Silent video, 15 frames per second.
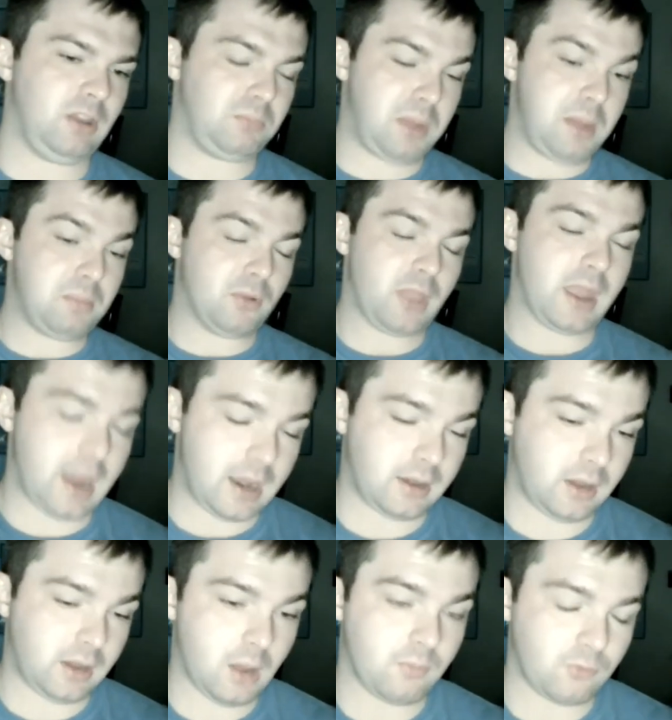people that
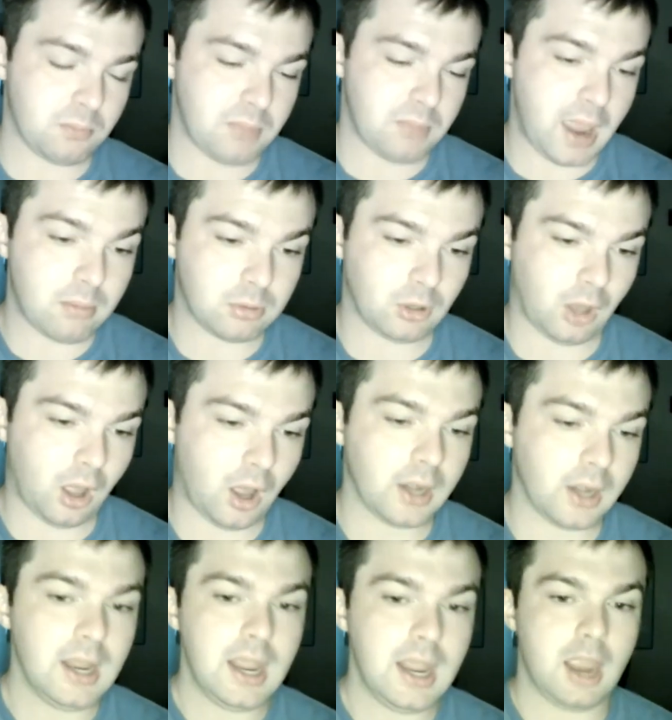had come from
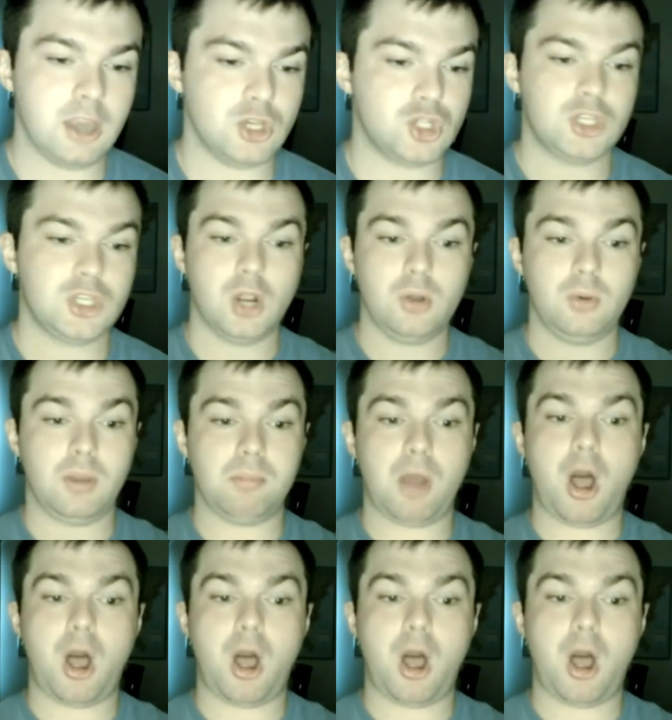Babylon and showed them